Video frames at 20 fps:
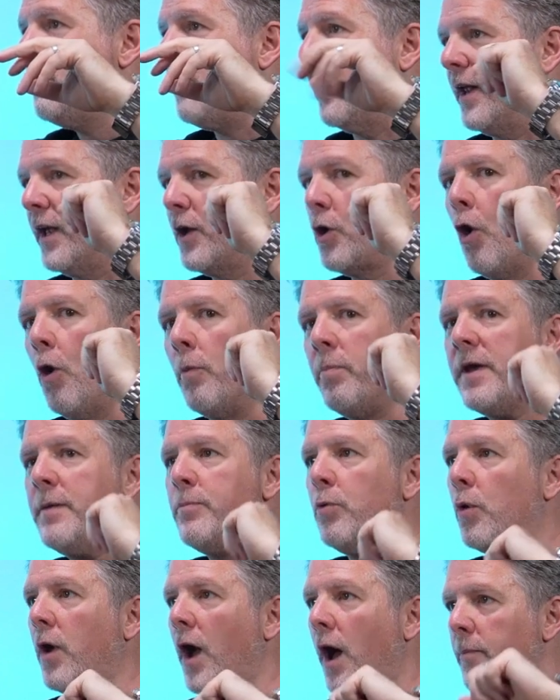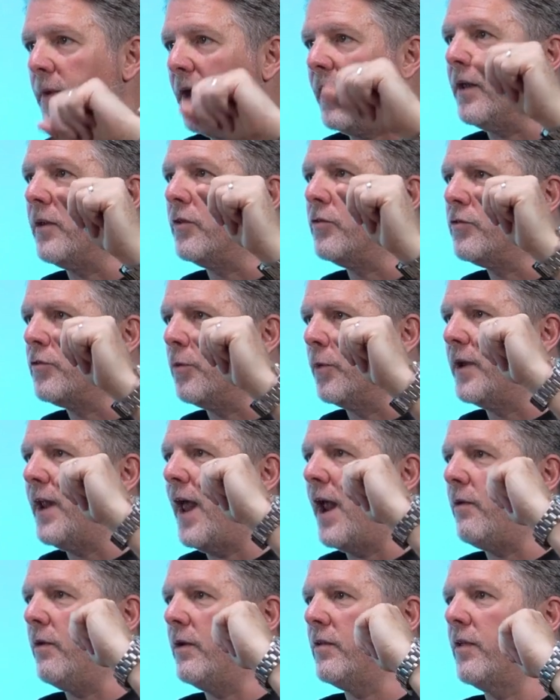but it got people coming to an
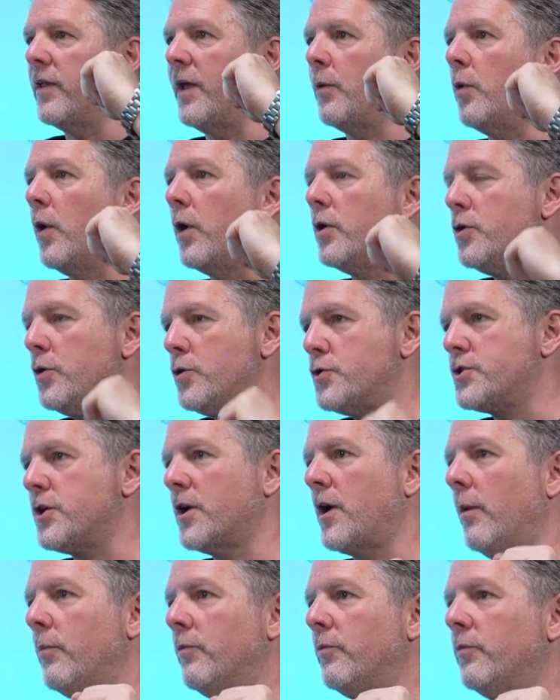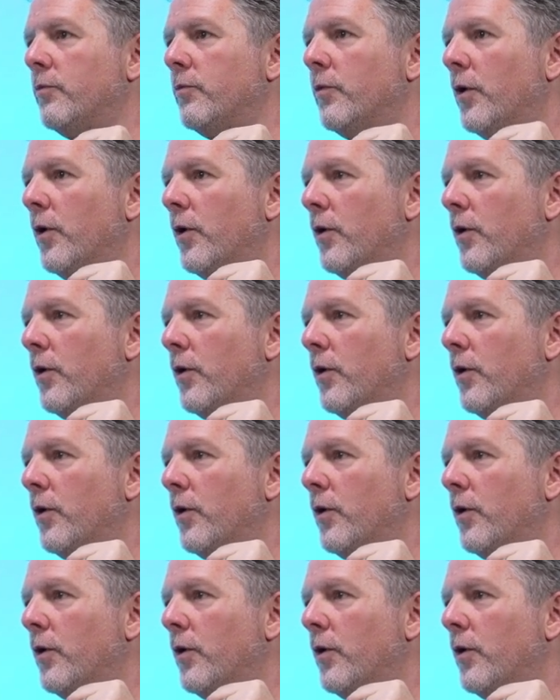area that they weren't used to coming